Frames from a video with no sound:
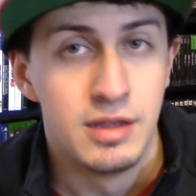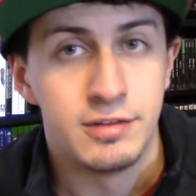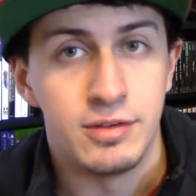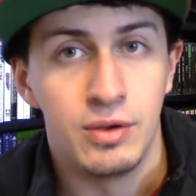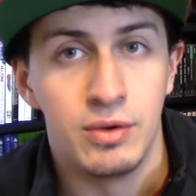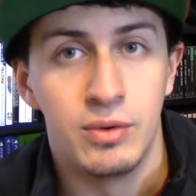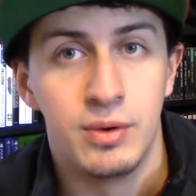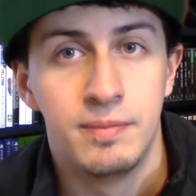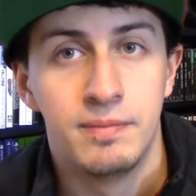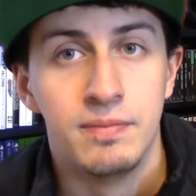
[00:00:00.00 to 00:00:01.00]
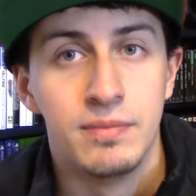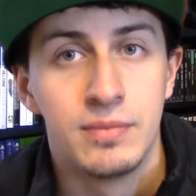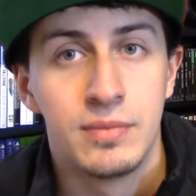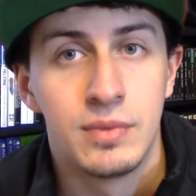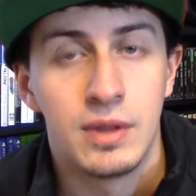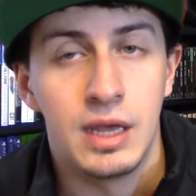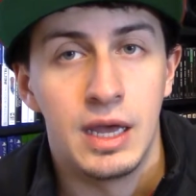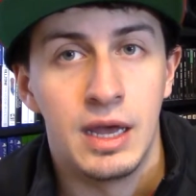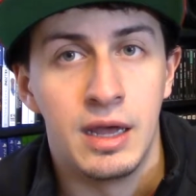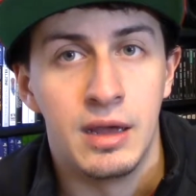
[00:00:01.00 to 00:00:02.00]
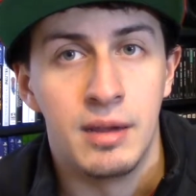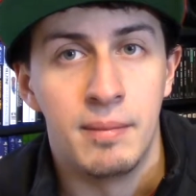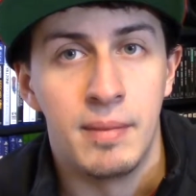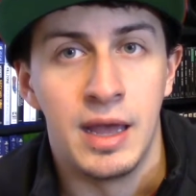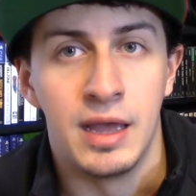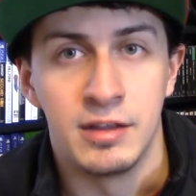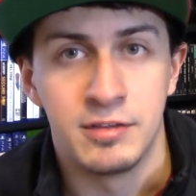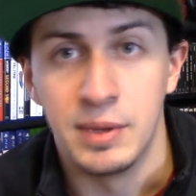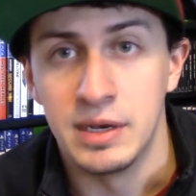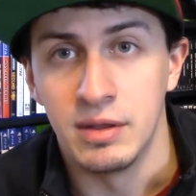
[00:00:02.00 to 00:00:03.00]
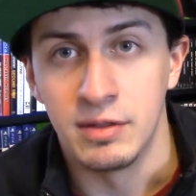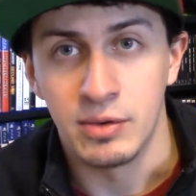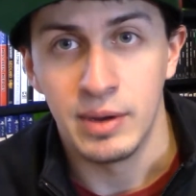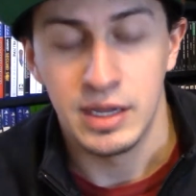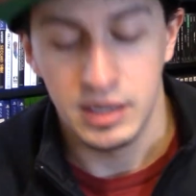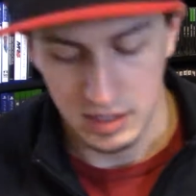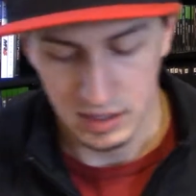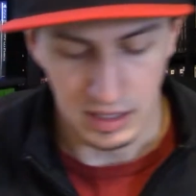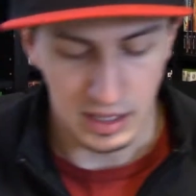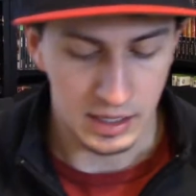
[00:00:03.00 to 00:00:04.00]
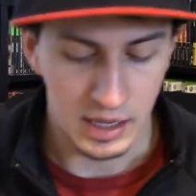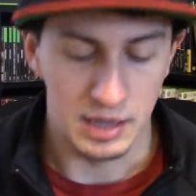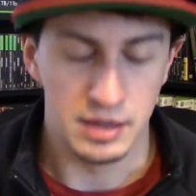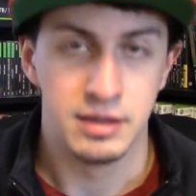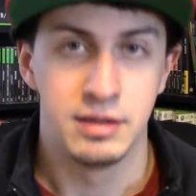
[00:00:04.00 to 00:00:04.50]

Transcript: So I spent all the credit. I got